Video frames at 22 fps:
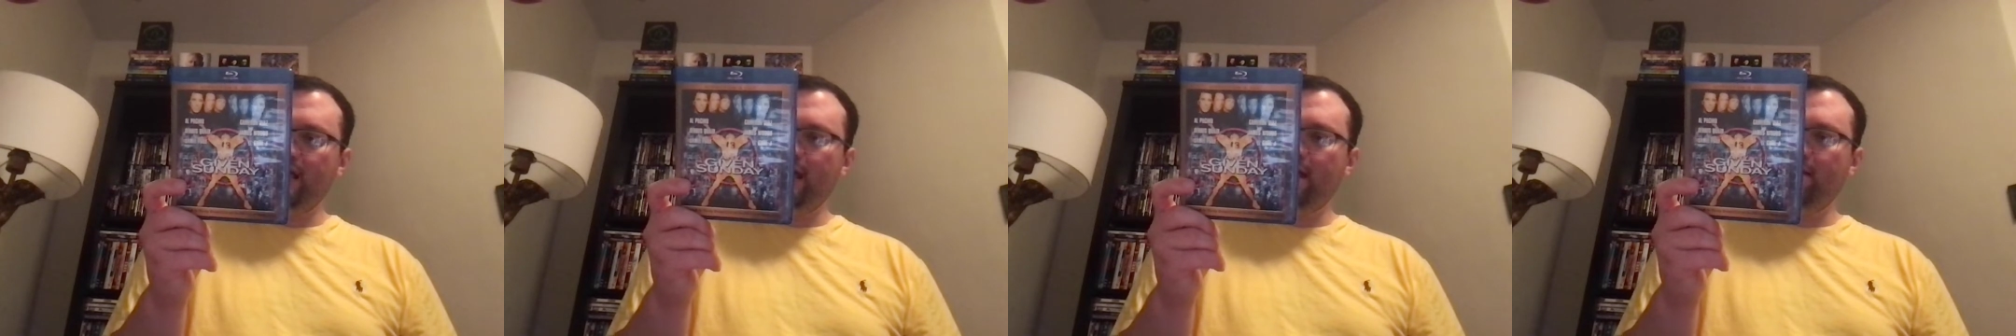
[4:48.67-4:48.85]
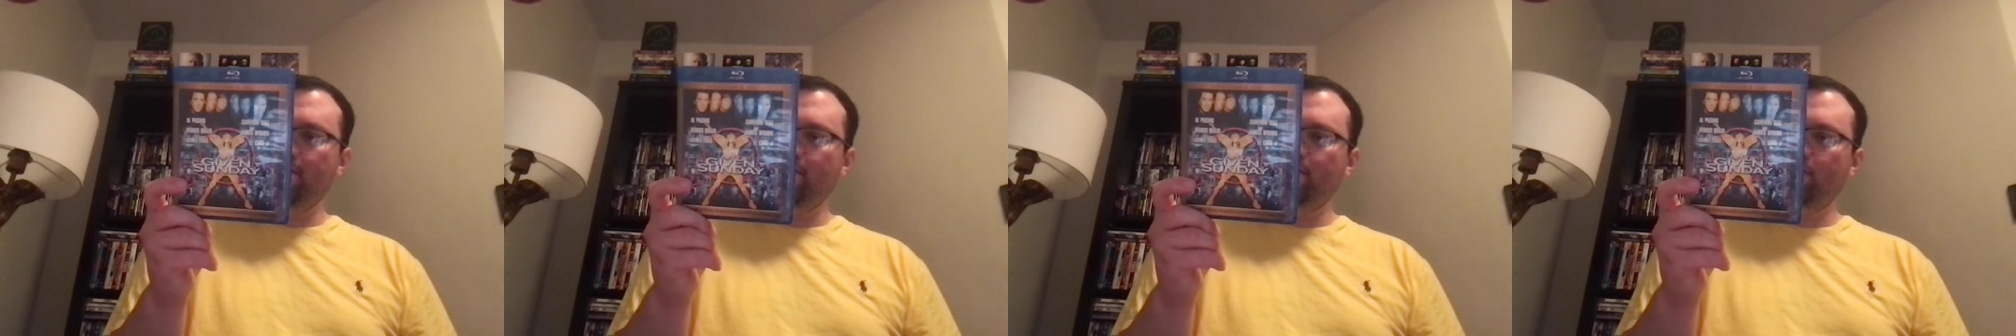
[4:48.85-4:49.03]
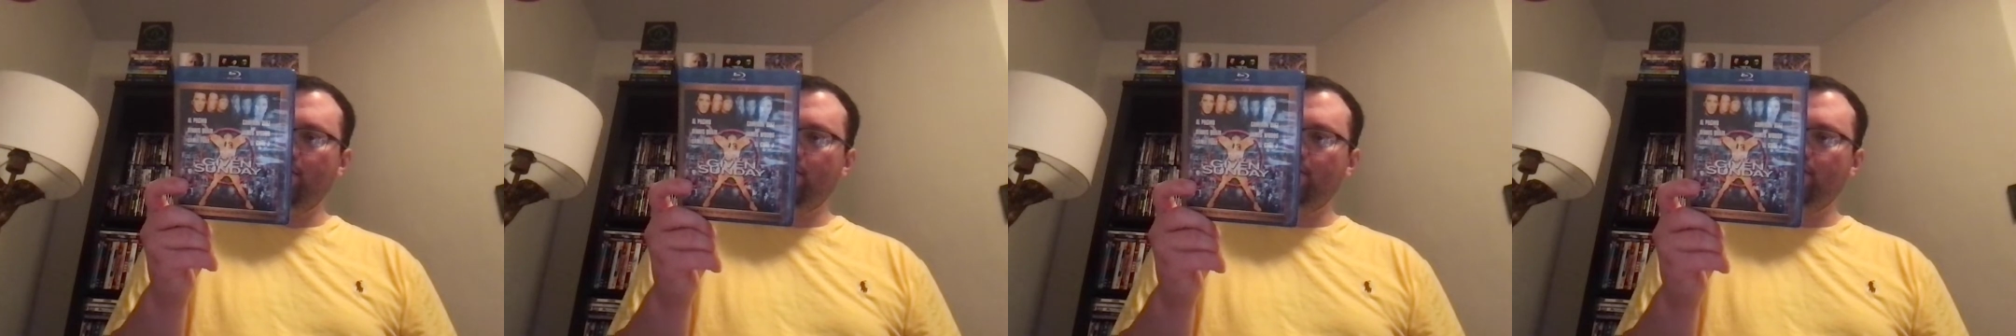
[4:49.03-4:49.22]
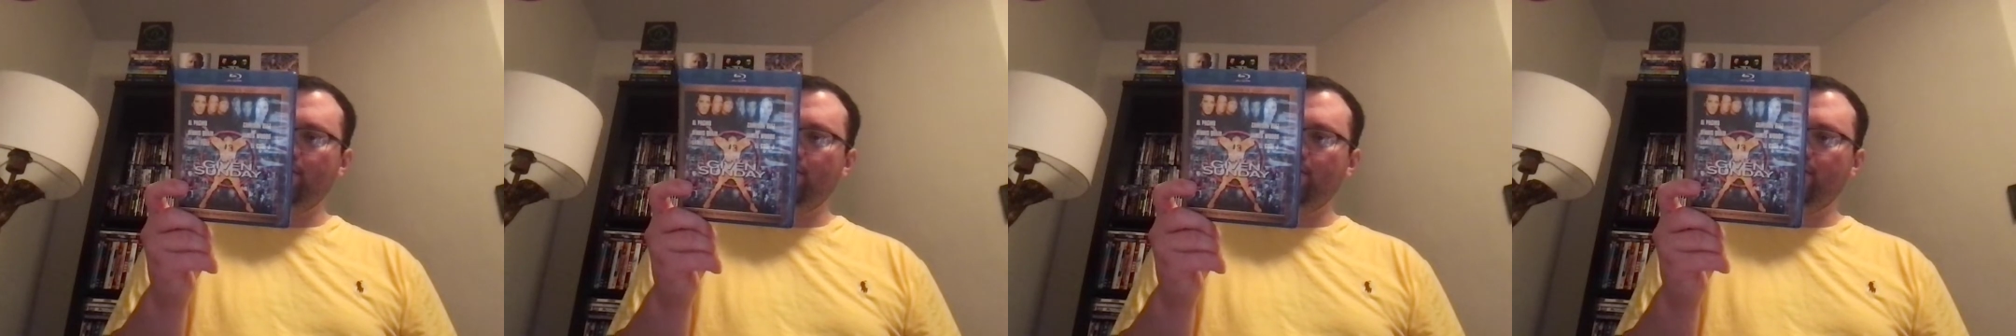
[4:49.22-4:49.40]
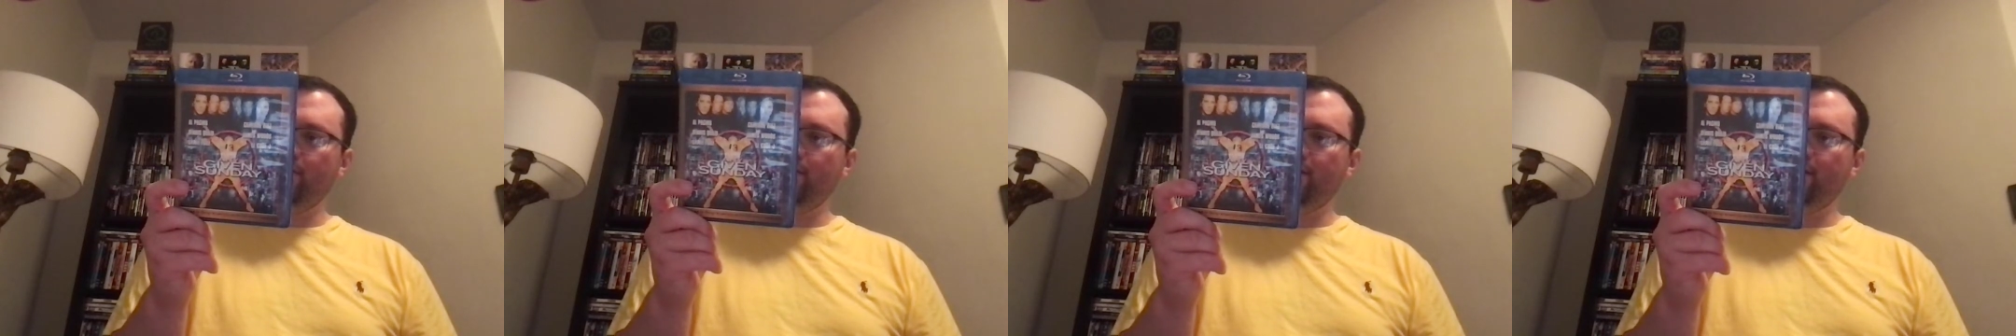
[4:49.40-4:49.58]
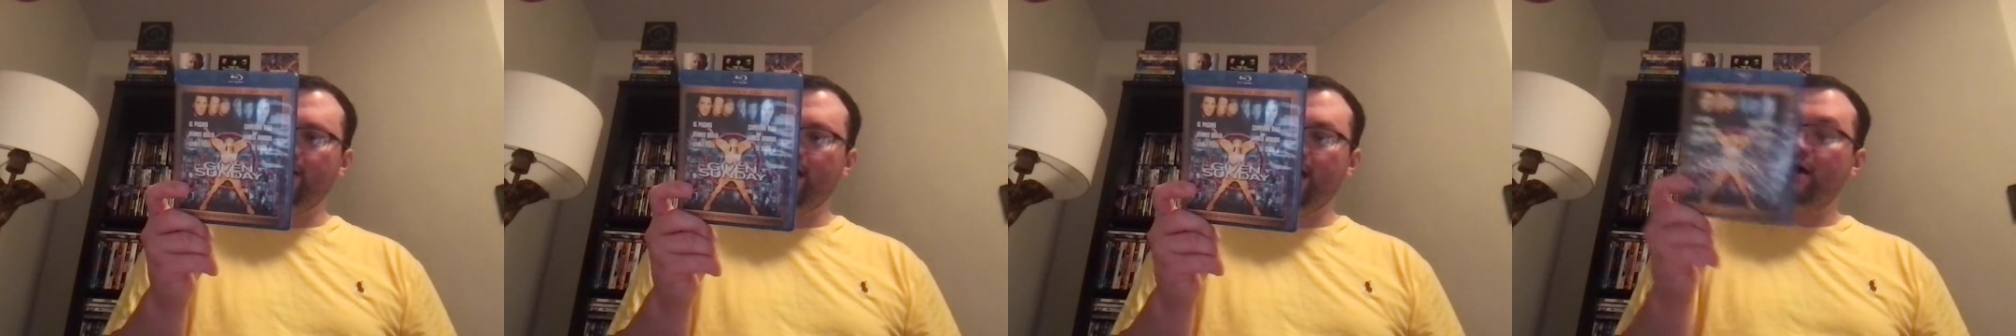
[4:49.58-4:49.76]

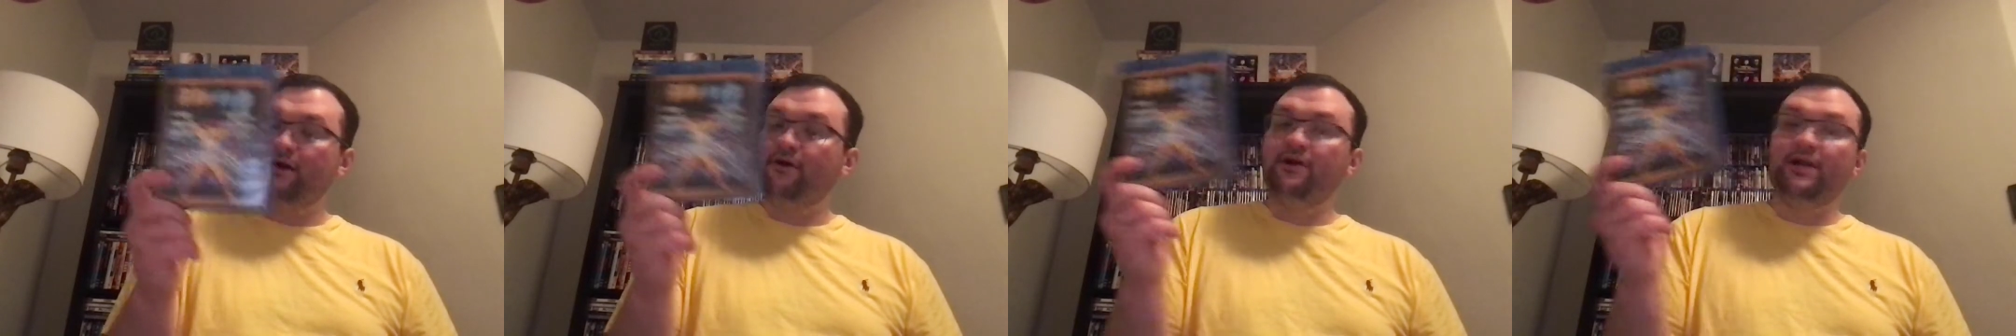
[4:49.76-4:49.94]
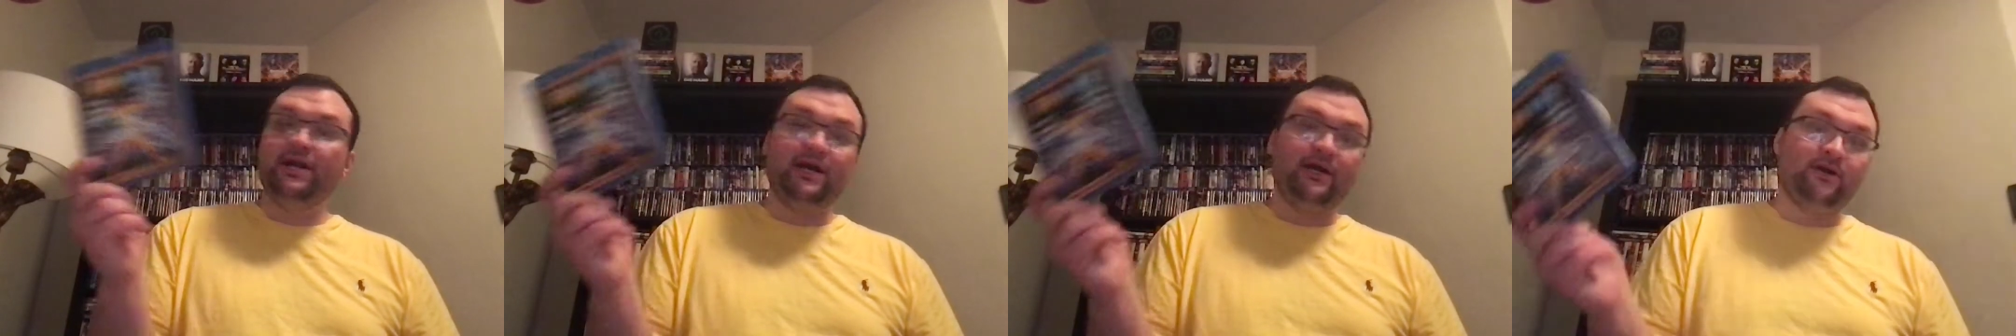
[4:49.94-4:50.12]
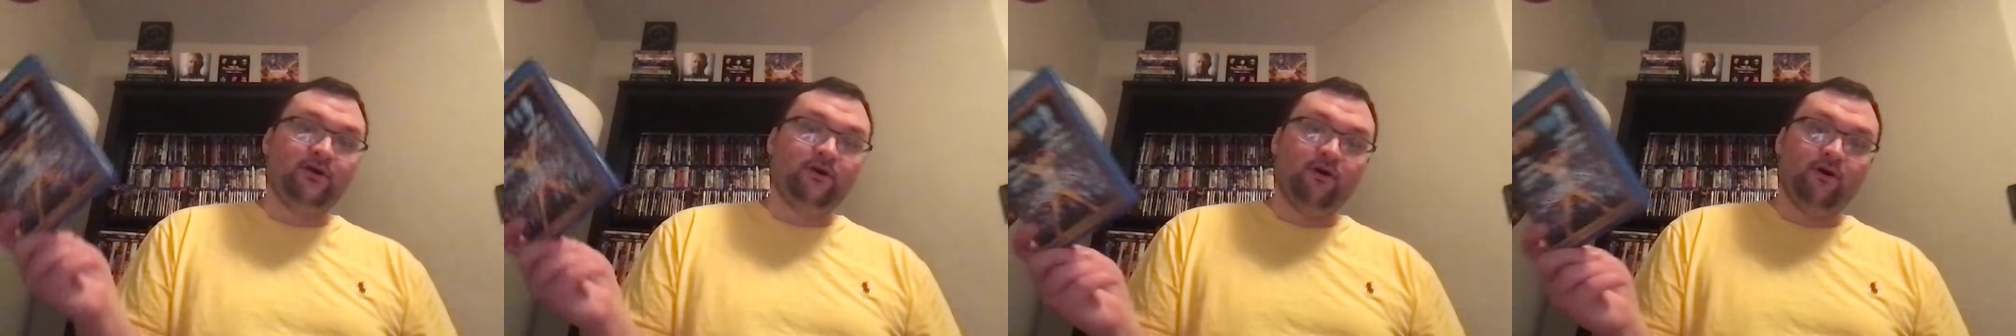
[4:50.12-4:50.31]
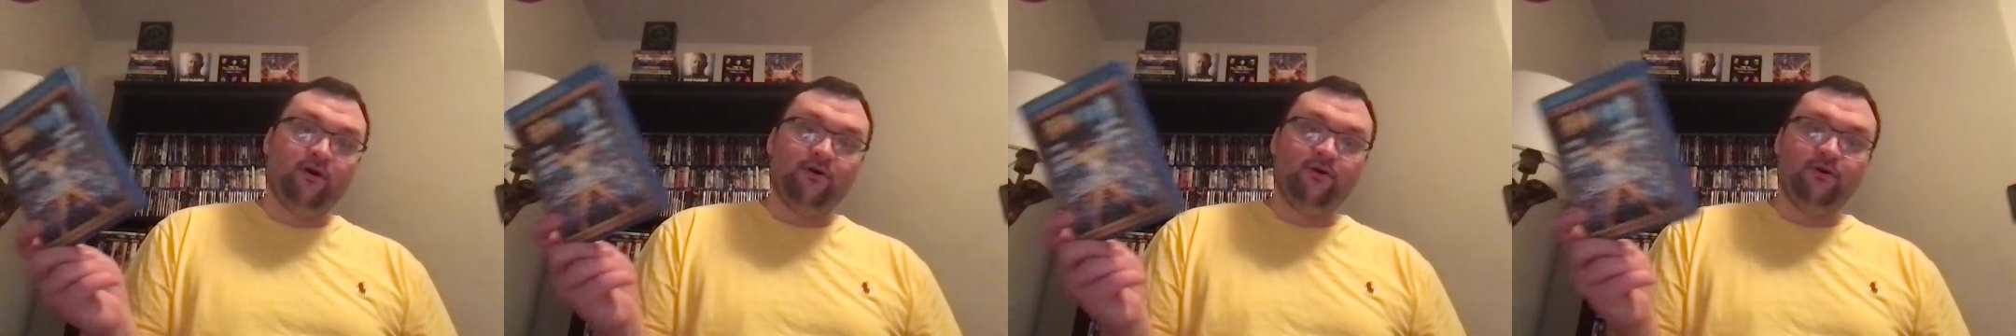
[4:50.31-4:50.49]
Ann-Margret, Aaron Eckhart,